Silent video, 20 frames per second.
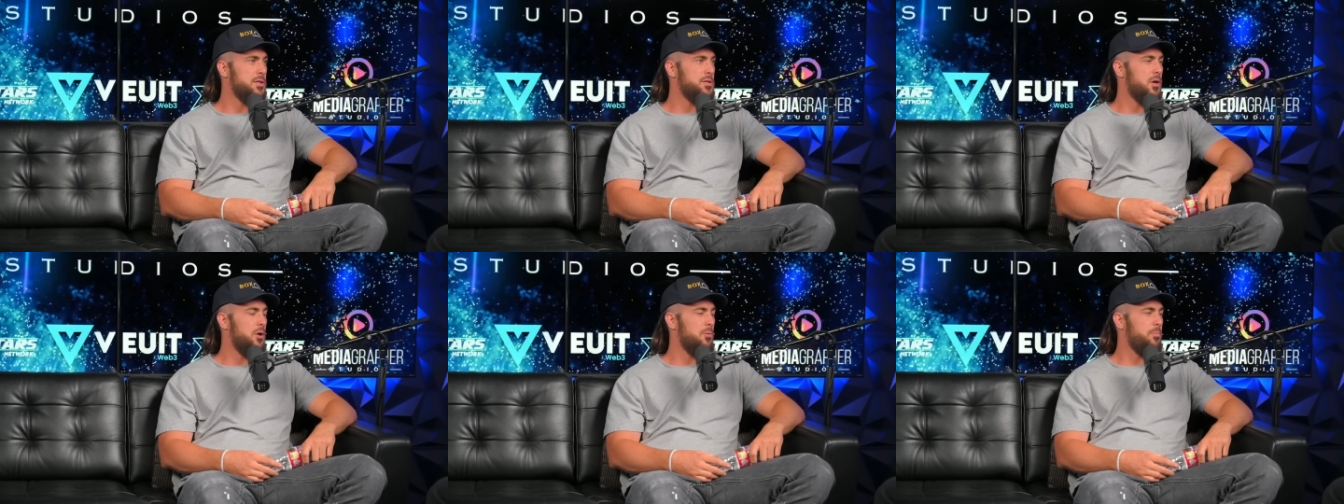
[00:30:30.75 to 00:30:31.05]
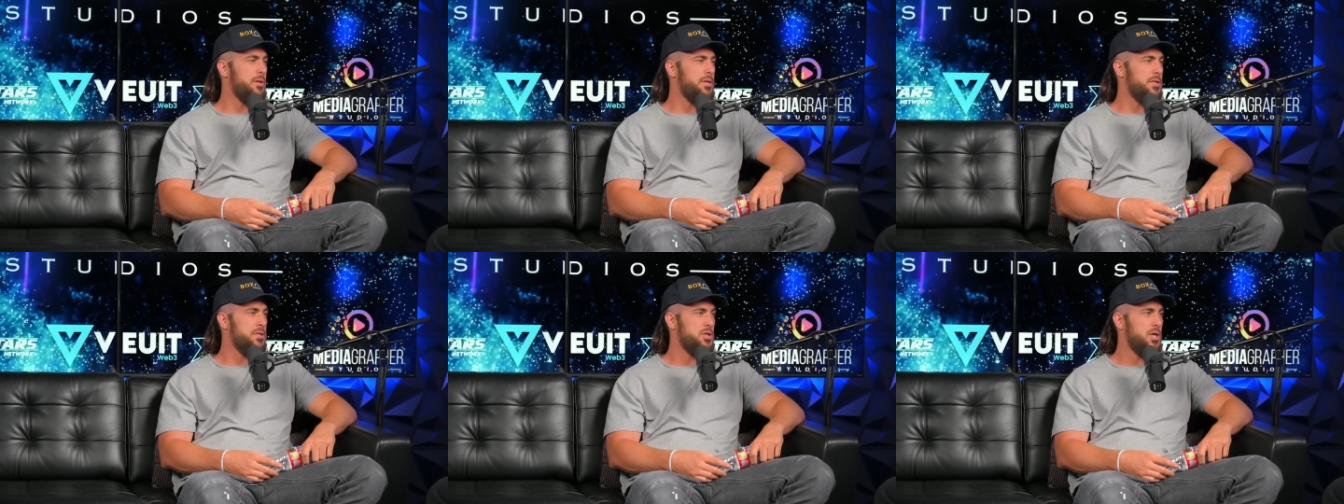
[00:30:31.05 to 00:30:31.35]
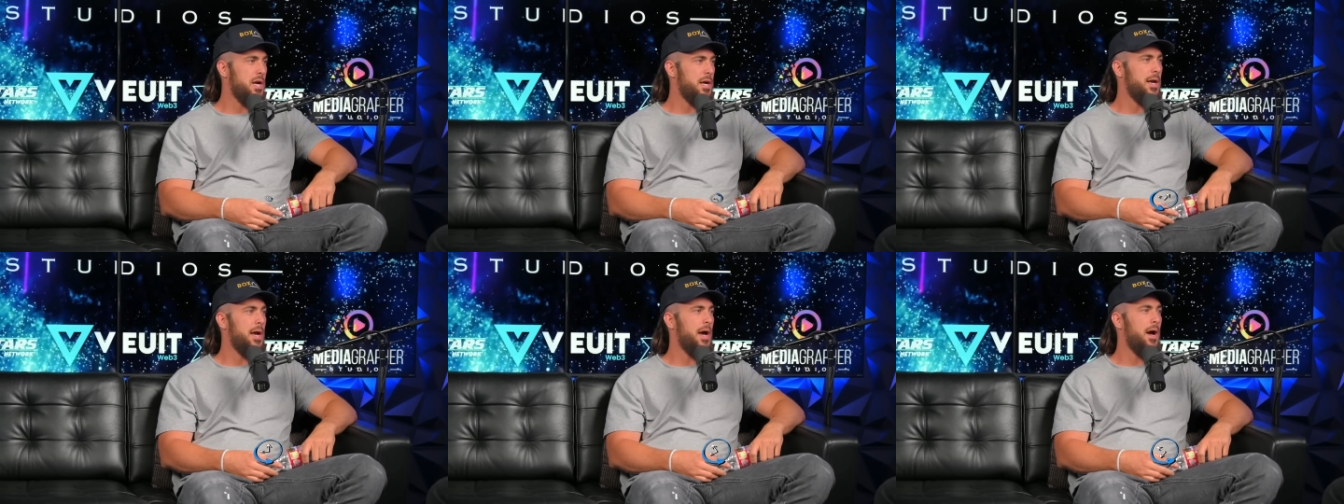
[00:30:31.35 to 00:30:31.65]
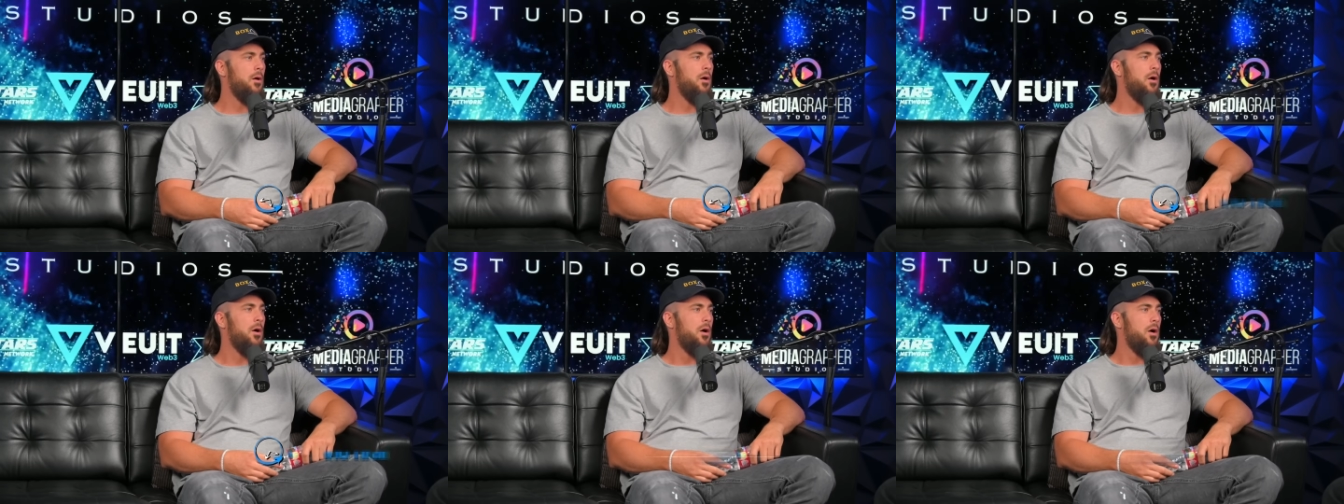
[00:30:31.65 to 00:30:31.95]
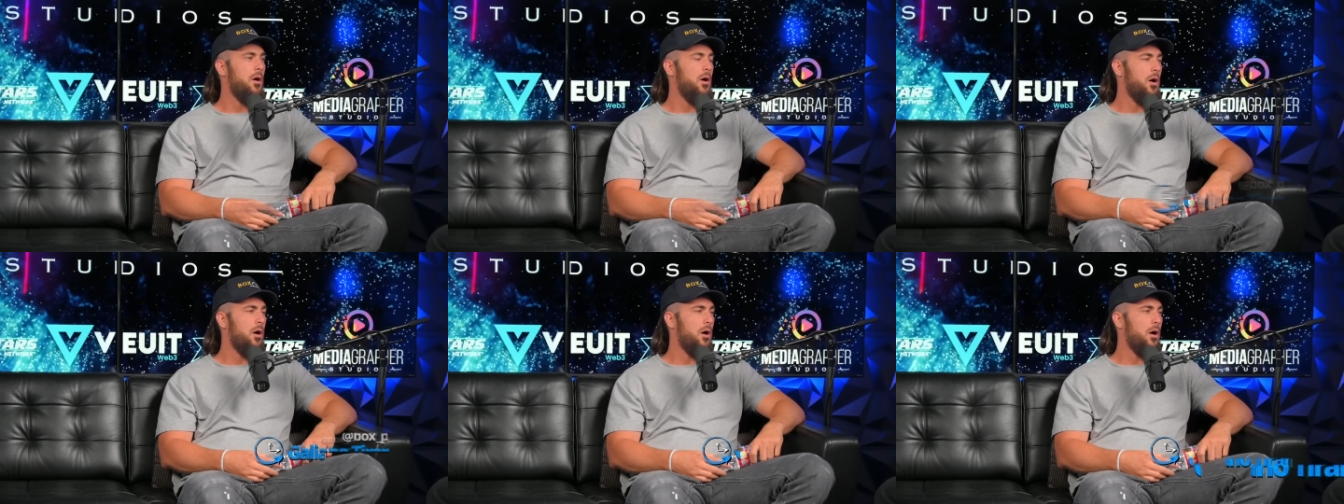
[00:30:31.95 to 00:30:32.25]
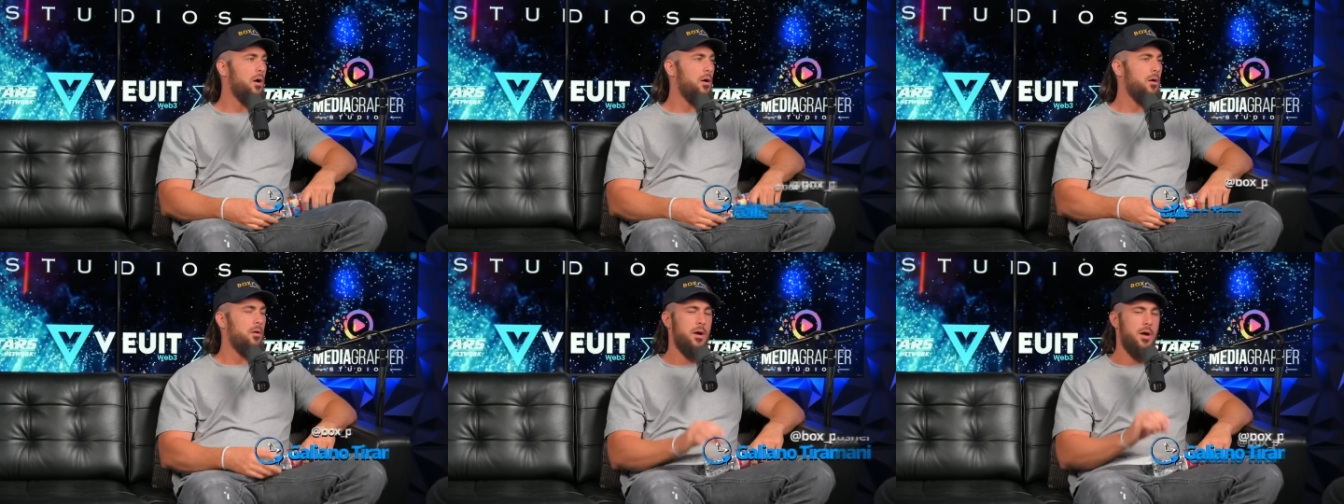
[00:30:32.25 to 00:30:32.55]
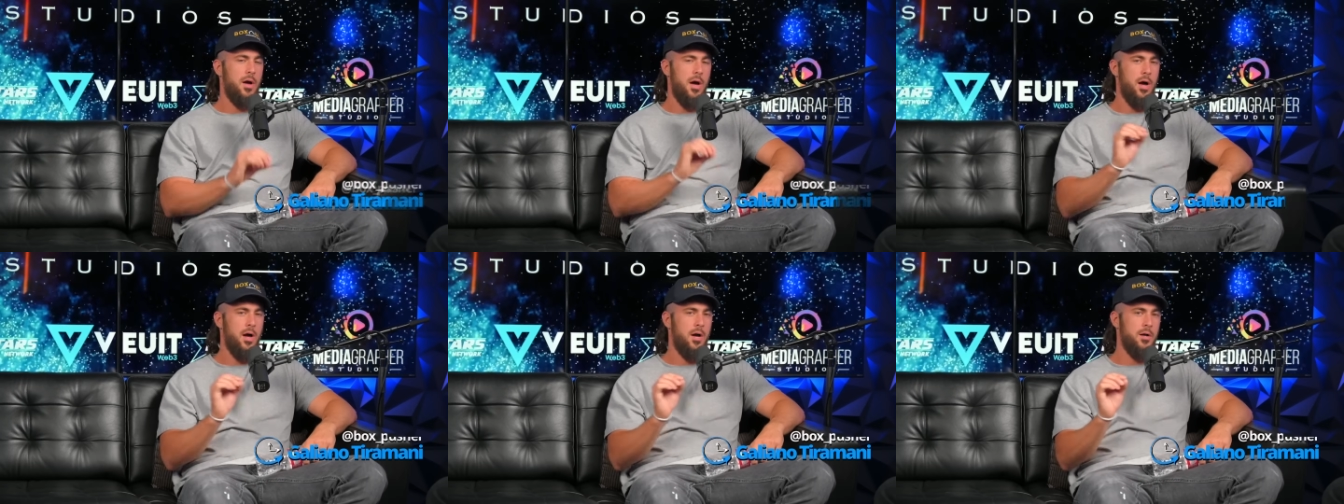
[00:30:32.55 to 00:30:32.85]
So mm-hmm. please check out our
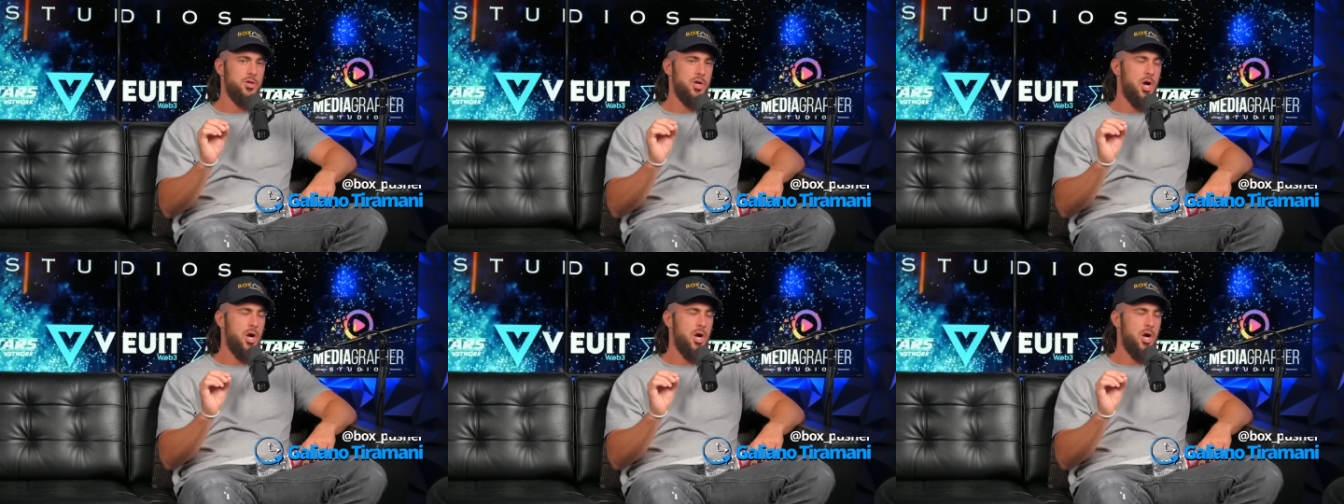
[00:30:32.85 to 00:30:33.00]
uh,